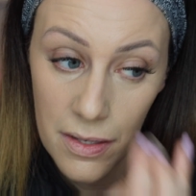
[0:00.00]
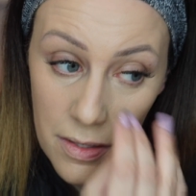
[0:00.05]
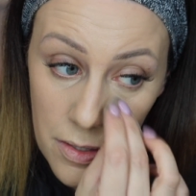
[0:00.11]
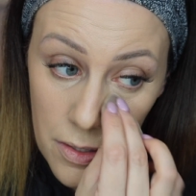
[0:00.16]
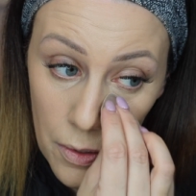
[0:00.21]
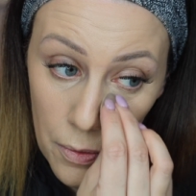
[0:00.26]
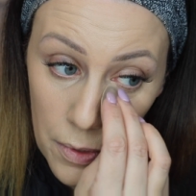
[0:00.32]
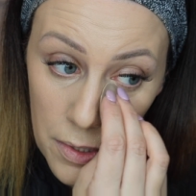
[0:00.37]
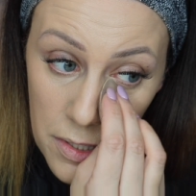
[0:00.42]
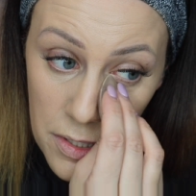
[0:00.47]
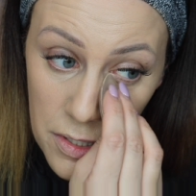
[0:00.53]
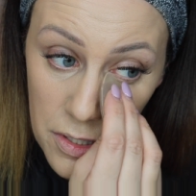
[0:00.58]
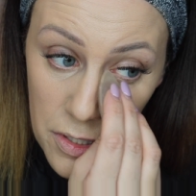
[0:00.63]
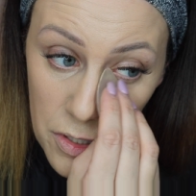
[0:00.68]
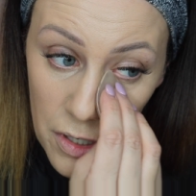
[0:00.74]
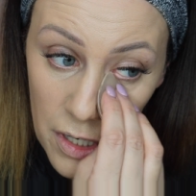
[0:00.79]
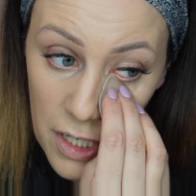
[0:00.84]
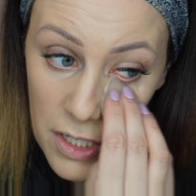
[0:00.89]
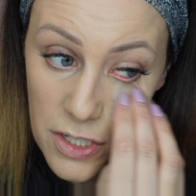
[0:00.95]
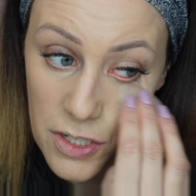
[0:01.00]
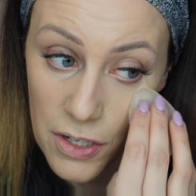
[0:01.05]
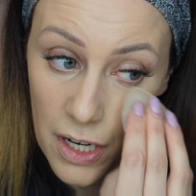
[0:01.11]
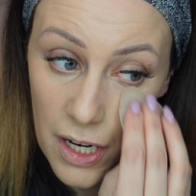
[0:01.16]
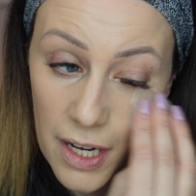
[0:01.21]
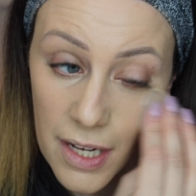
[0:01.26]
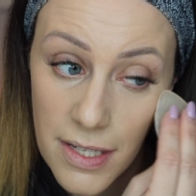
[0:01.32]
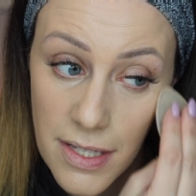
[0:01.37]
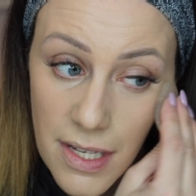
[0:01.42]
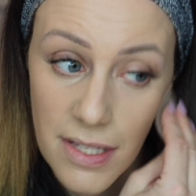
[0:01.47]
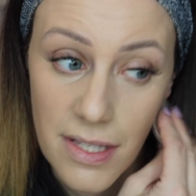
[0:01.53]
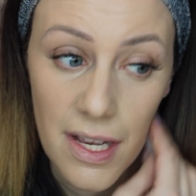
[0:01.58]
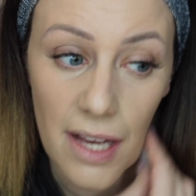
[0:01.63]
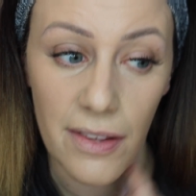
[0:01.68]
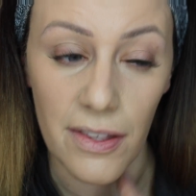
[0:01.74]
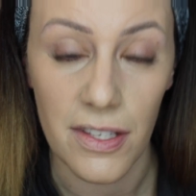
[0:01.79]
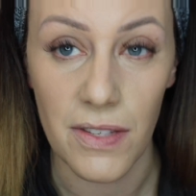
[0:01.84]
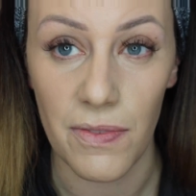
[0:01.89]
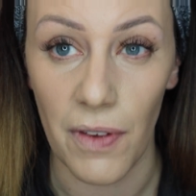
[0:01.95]
So what's strange, you guys, is
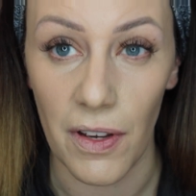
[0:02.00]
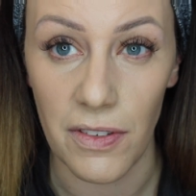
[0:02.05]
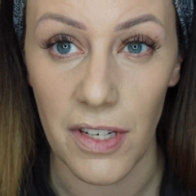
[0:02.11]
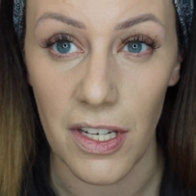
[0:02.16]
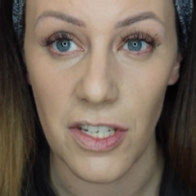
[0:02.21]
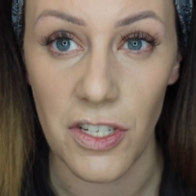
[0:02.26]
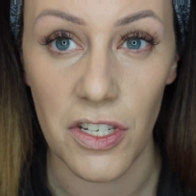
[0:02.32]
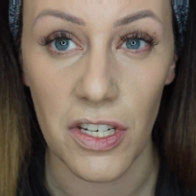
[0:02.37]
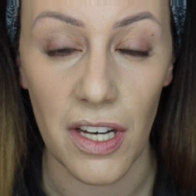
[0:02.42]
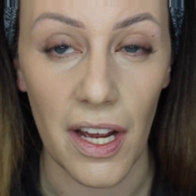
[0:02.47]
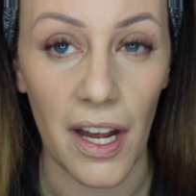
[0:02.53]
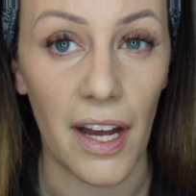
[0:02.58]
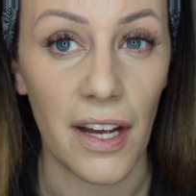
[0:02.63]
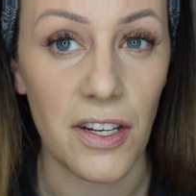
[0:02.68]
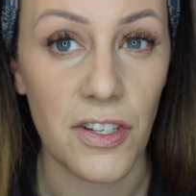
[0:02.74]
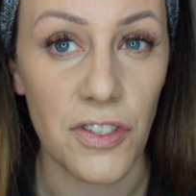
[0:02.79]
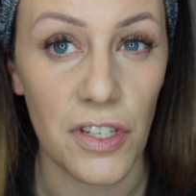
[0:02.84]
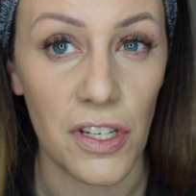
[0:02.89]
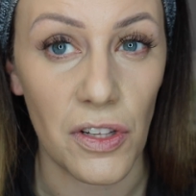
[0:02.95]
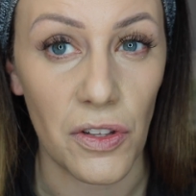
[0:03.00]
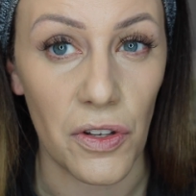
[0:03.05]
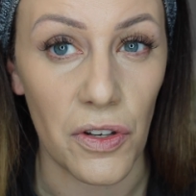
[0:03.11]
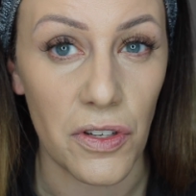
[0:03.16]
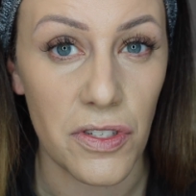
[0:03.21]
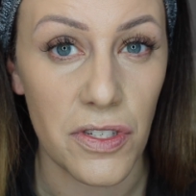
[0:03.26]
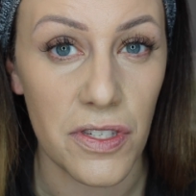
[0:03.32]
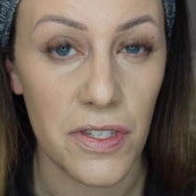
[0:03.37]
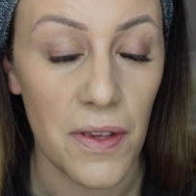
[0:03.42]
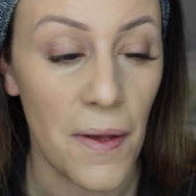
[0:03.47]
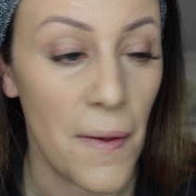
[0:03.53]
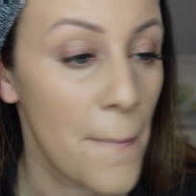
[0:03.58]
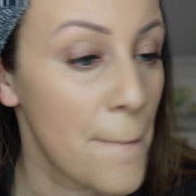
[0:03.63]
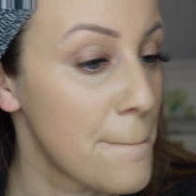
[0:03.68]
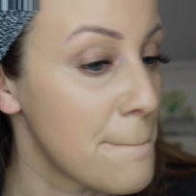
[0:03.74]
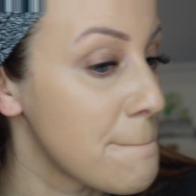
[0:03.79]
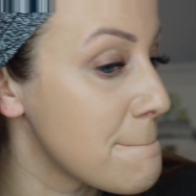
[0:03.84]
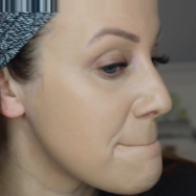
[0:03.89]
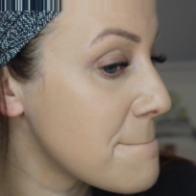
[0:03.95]
that this foundation actually looks
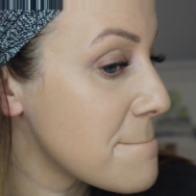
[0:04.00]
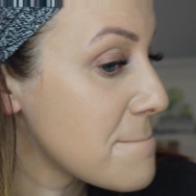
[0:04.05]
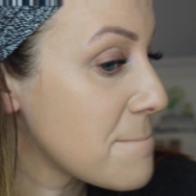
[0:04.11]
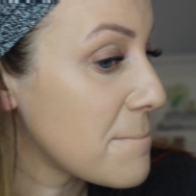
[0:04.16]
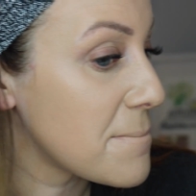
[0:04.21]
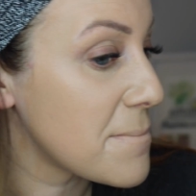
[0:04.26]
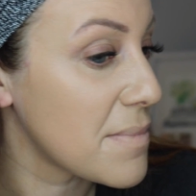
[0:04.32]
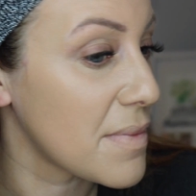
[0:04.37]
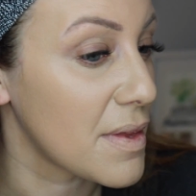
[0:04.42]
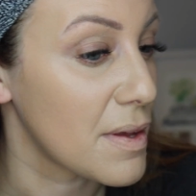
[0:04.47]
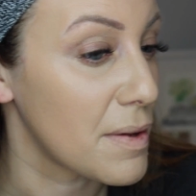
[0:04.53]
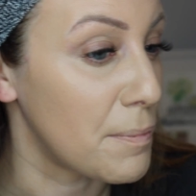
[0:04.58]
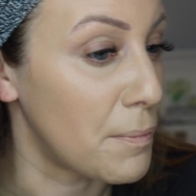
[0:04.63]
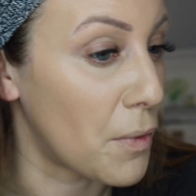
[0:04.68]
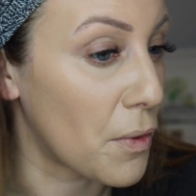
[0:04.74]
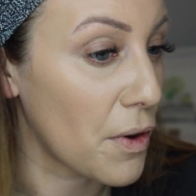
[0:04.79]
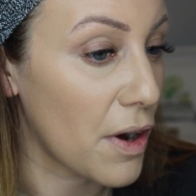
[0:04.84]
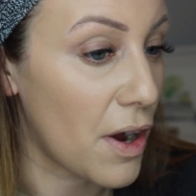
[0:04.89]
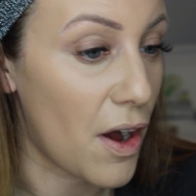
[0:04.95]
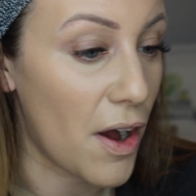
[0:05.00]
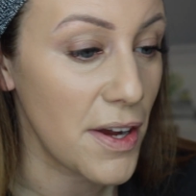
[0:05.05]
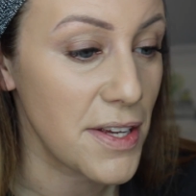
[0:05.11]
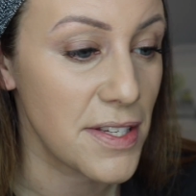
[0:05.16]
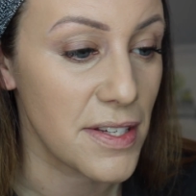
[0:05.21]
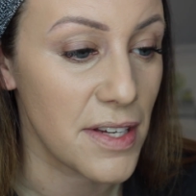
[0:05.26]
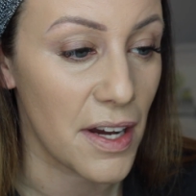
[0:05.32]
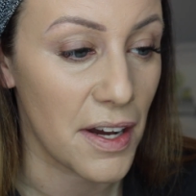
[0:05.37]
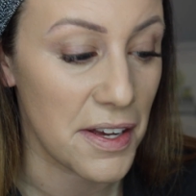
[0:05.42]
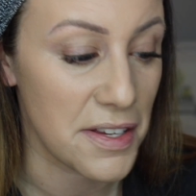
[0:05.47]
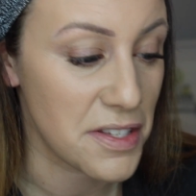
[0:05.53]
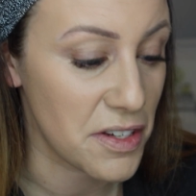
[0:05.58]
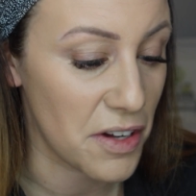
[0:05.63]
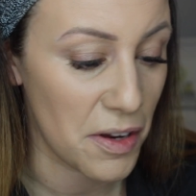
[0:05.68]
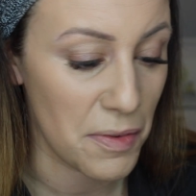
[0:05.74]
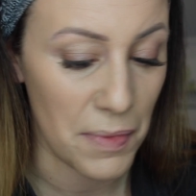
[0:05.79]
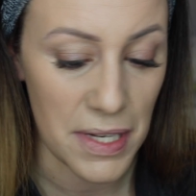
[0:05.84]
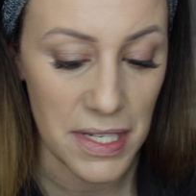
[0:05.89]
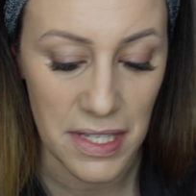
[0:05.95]
more oxidized
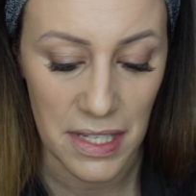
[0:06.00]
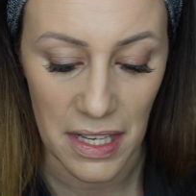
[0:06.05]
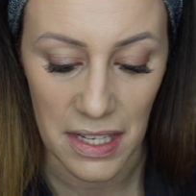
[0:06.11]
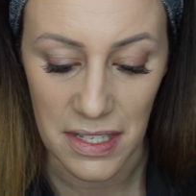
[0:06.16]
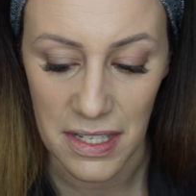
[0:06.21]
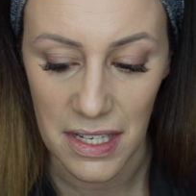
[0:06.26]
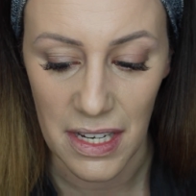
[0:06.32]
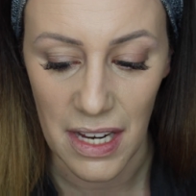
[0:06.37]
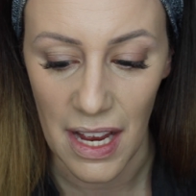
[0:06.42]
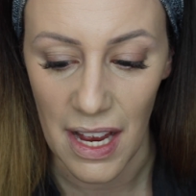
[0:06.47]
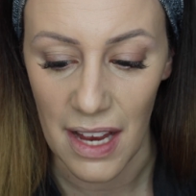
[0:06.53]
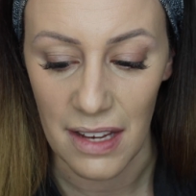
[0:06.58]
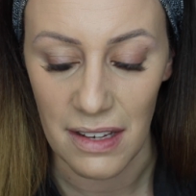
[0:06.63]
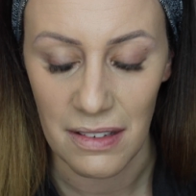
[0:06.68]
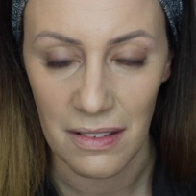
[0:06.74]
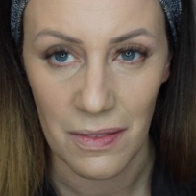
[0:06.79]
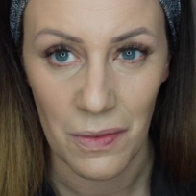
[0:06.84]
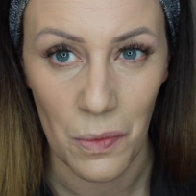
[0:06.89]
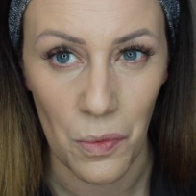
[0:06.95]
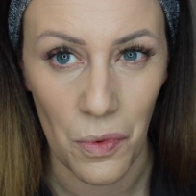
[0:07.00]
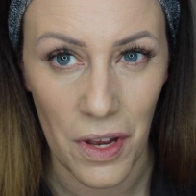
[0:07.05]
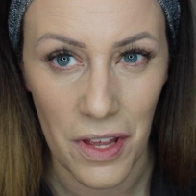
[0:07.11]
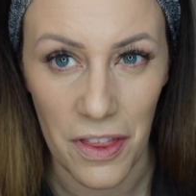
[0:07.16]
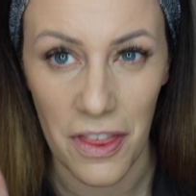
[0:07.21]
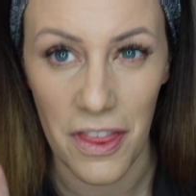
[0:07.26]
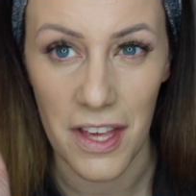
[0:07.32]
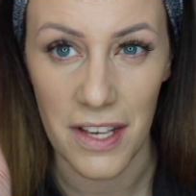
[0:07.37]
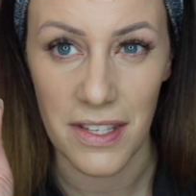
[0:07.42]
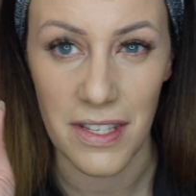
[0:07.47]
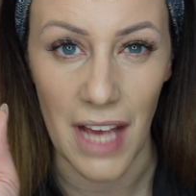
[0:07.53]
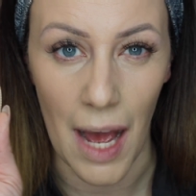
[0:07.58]
on my skin today with this